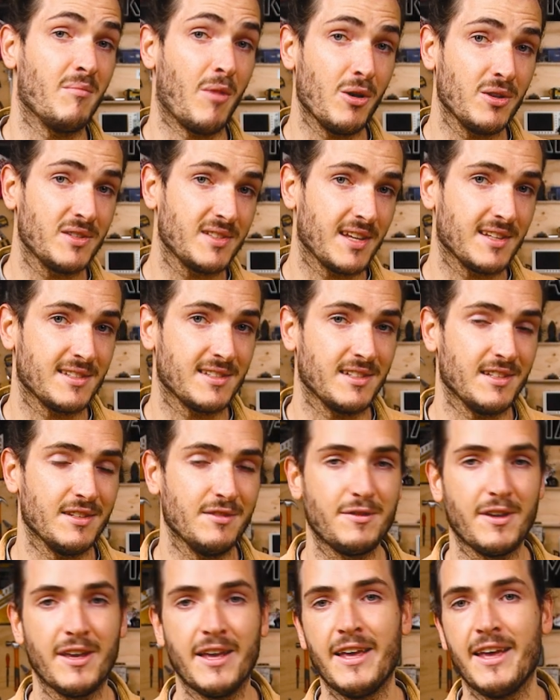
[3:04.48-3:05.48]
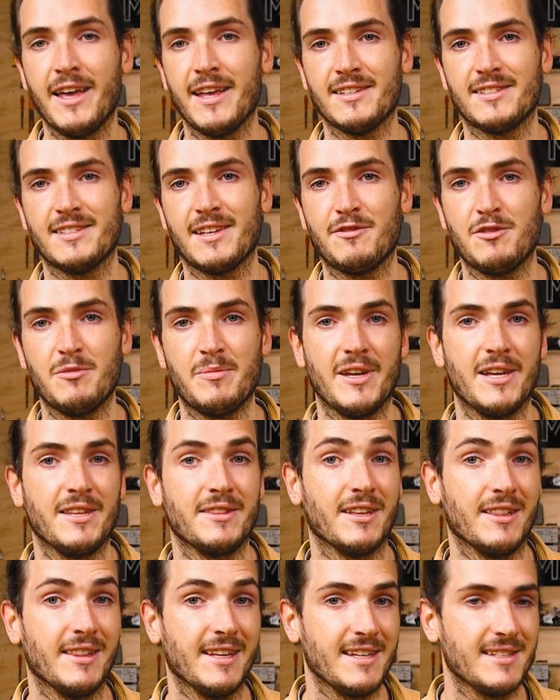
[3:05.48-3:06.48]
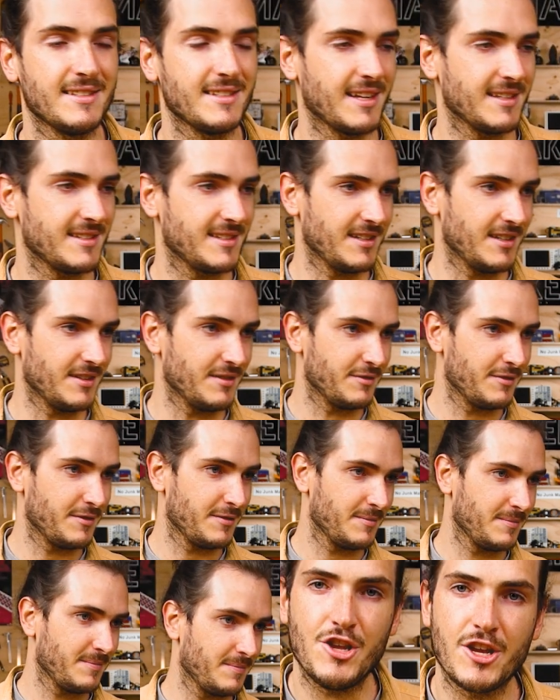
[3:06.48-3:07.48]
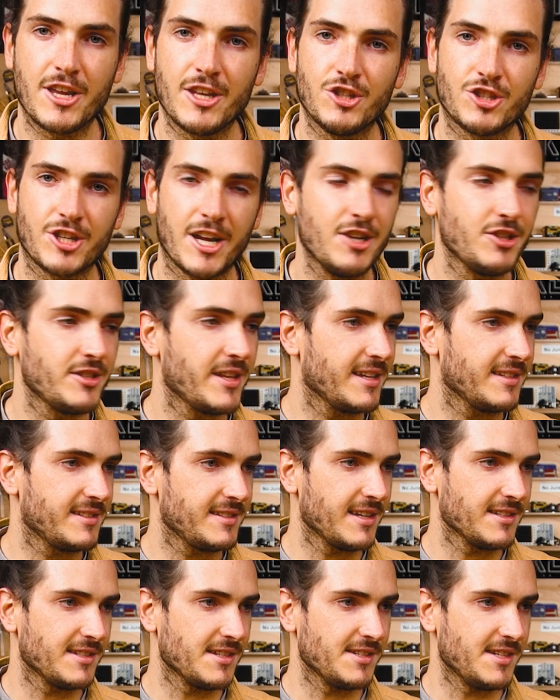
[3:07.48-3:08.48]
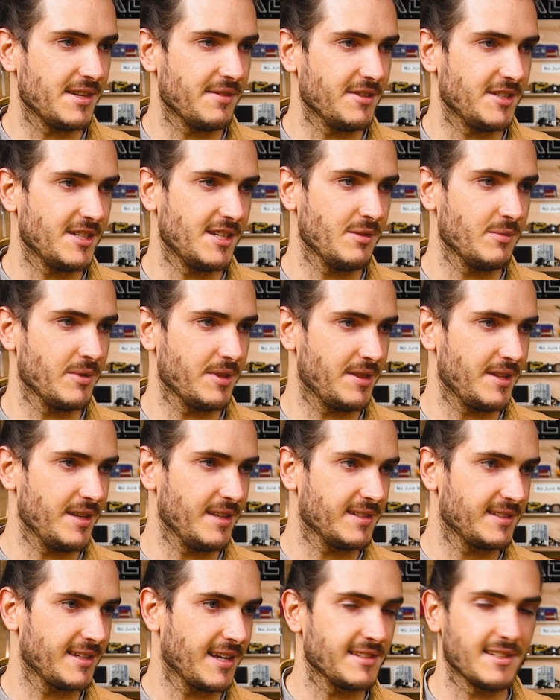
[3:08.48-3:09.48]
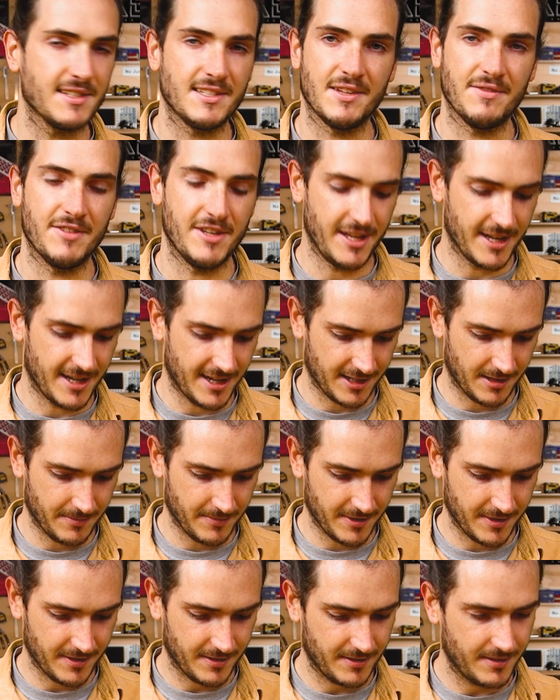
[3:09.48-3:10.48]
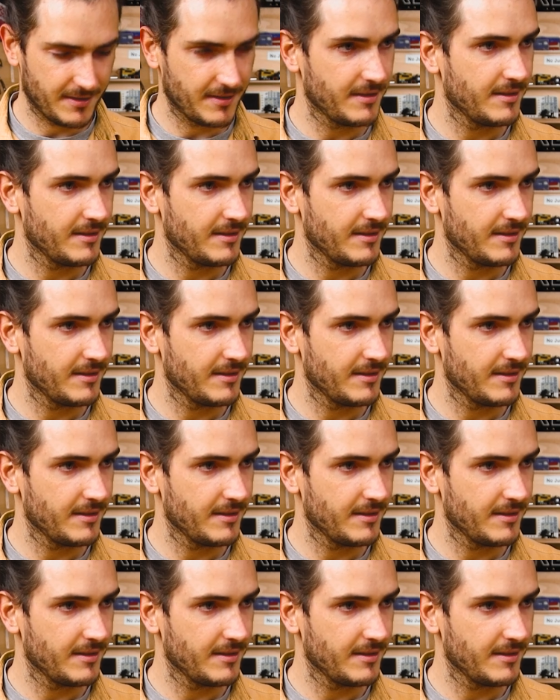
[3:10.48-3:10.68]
the most sensitive and seven being the least sensitive. And you can change that sensitivity with the sensitivity argument.